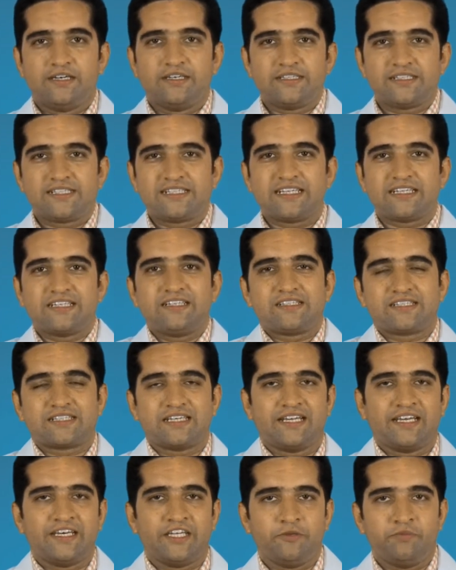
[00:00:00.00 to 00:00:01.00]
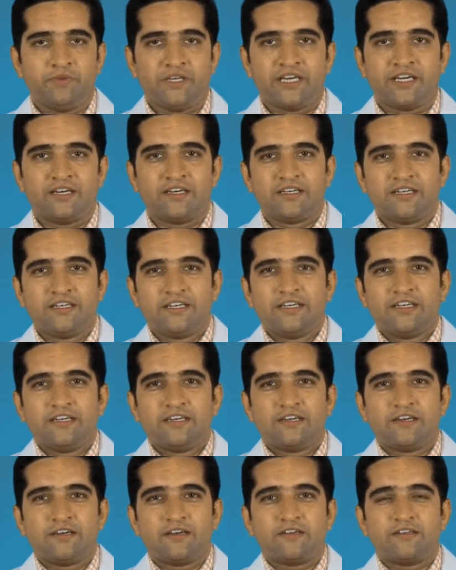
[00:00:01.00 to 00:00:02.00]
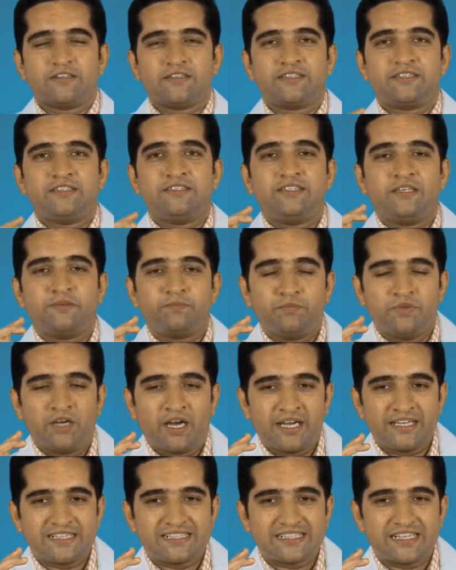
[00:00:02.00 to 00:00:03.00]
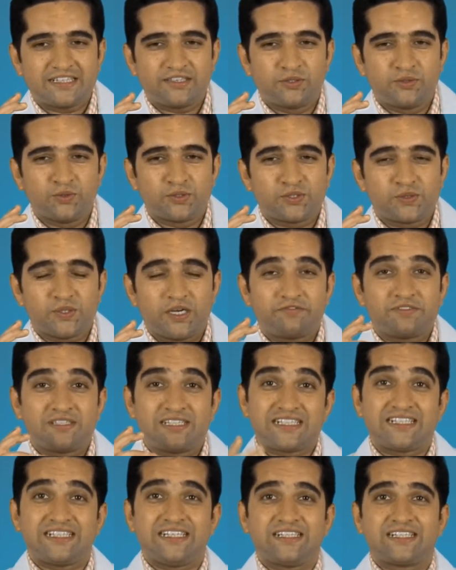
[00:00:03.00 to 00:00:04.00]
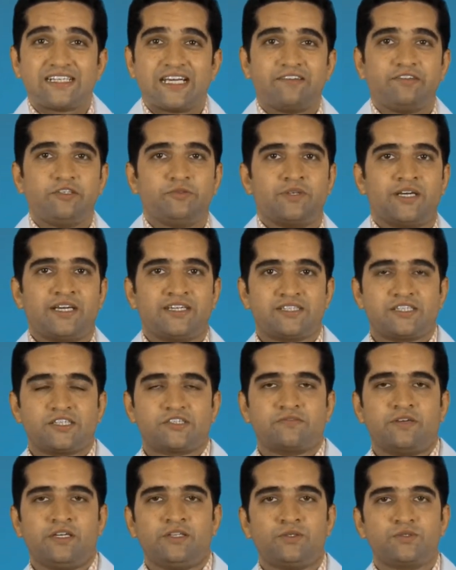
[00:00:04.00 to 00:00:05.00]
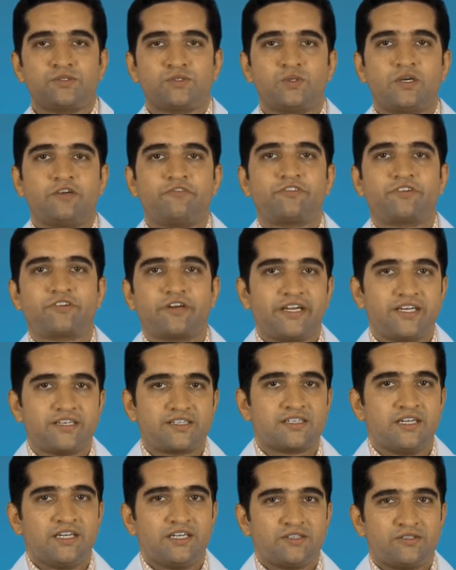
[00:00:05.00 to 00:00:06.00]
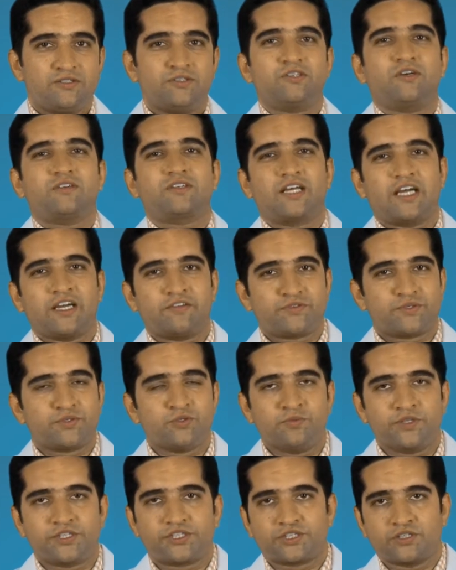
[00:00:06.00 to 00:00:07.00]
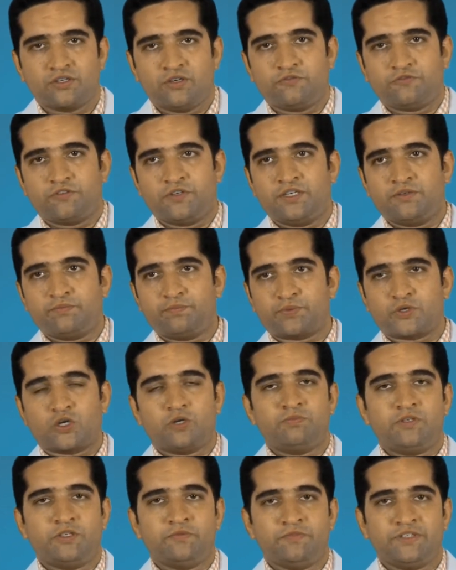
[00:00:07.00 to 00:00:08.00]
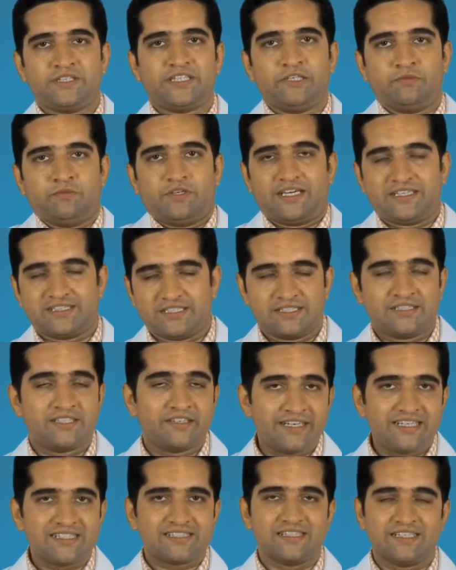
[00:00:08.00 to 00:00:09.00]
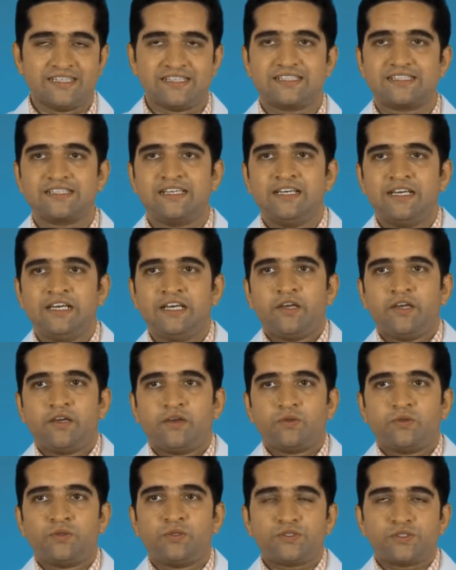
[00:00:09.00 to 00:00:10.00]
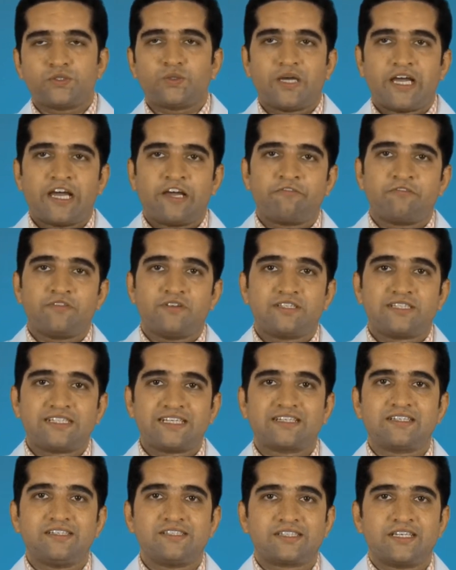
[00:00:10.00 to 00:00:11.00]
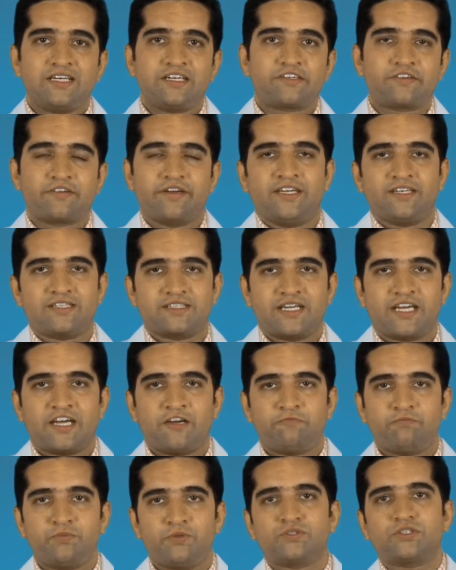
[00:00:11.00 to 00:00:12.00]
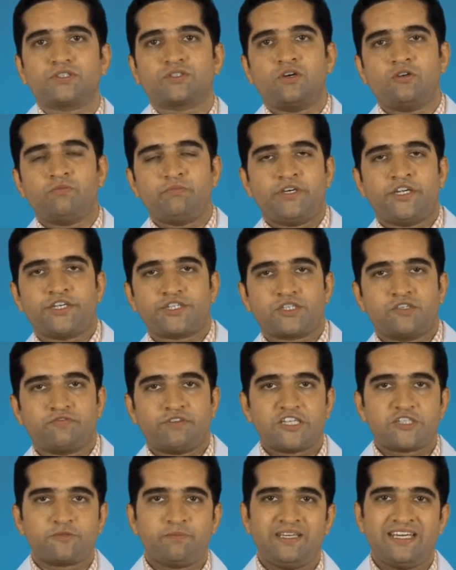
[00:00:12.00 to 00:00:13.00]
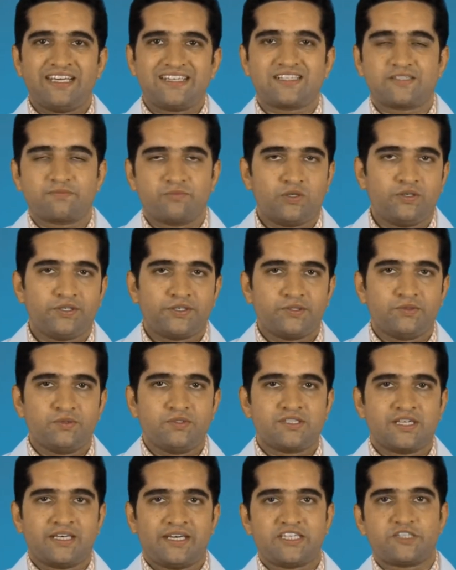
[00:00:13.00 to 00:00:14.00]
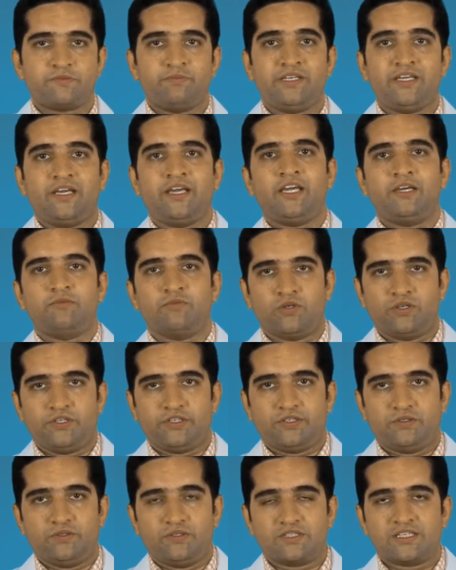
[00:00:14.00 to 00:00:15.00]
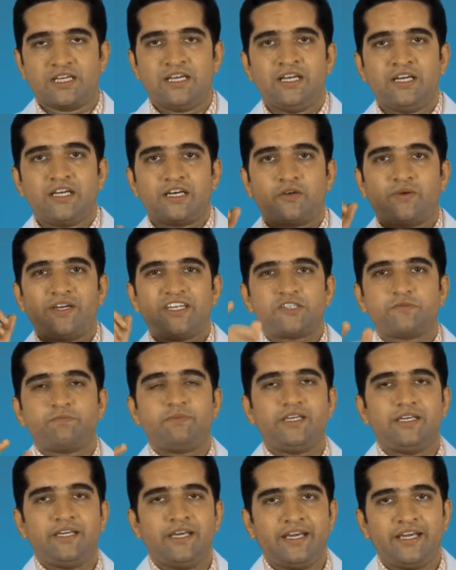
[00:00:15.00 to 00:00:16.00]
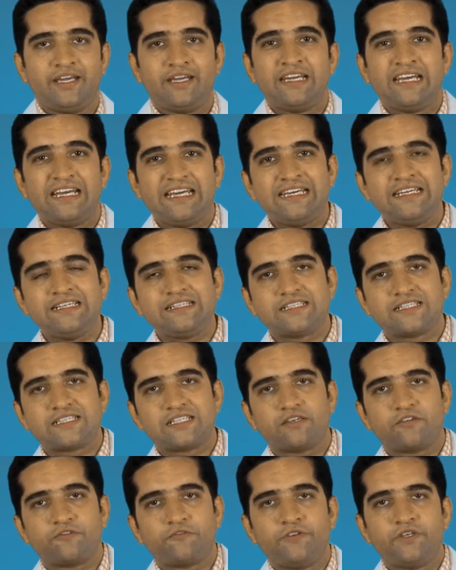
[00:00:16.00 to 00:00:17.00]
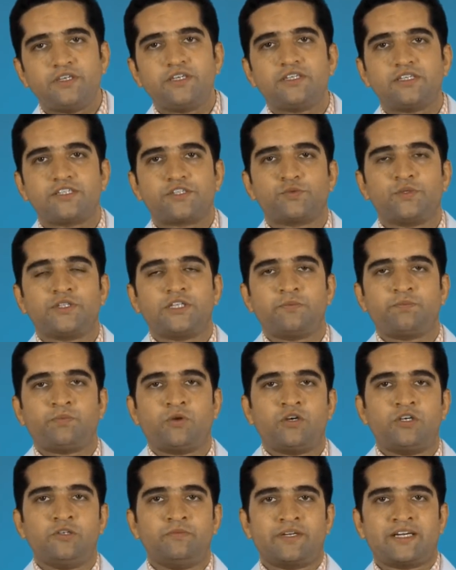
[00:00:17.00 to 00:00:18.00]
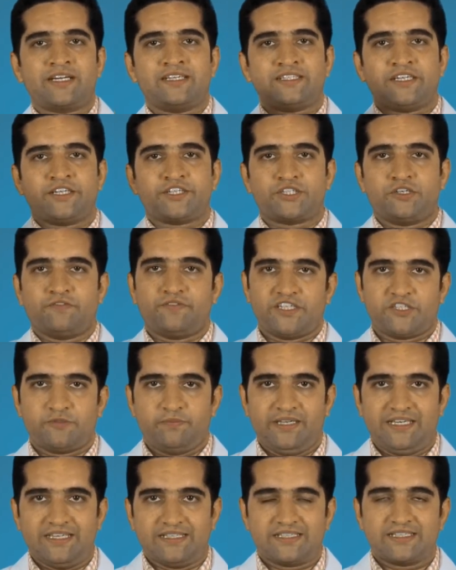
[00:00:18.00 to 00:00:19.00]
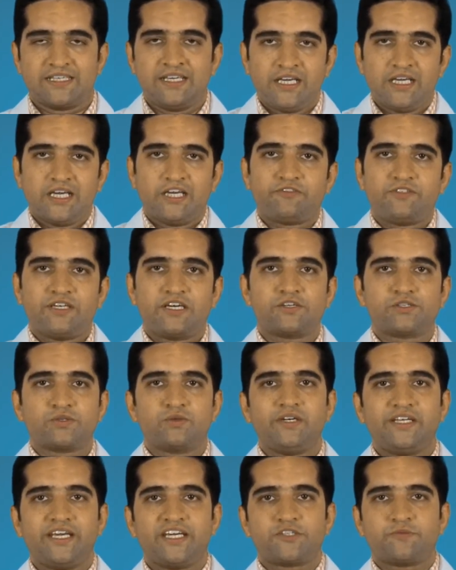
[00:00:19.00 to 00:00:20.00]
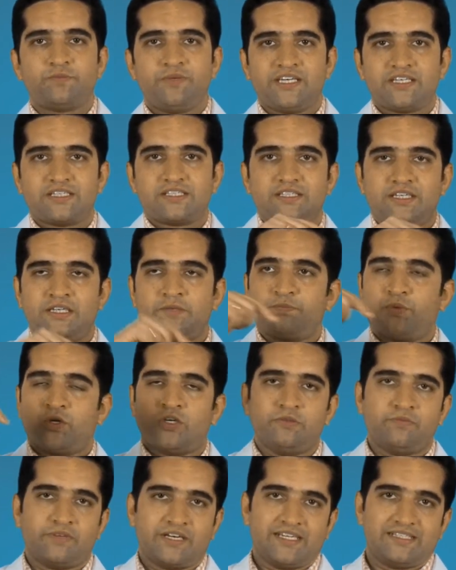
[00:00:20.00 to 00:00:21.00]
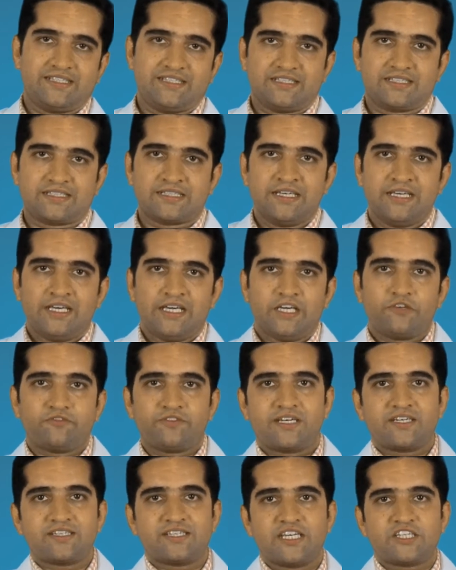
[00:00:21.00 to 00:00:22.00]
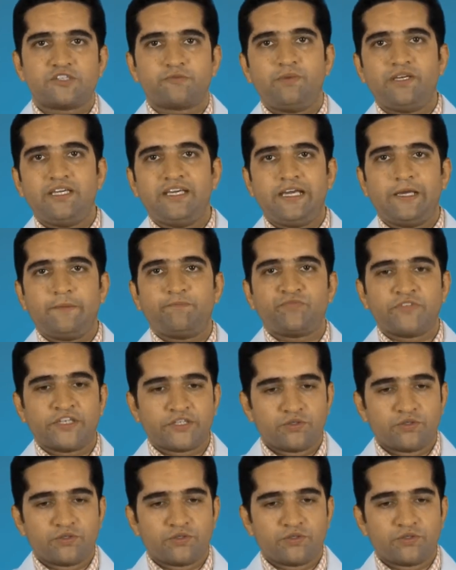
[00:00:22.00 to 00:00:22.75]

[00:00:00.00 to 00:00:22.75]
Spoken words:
sickle cell anemia, I said those who have disease have hemolysis, while those who have trait do not have too much of a problem with hemolysis. The reason is those who have sickle cell trait have both a combination of HbS molecules and HbA molecules. Now HbA interferes with the polymerization of HbS. If there is only HbS, it polymerizes. If there is HbA,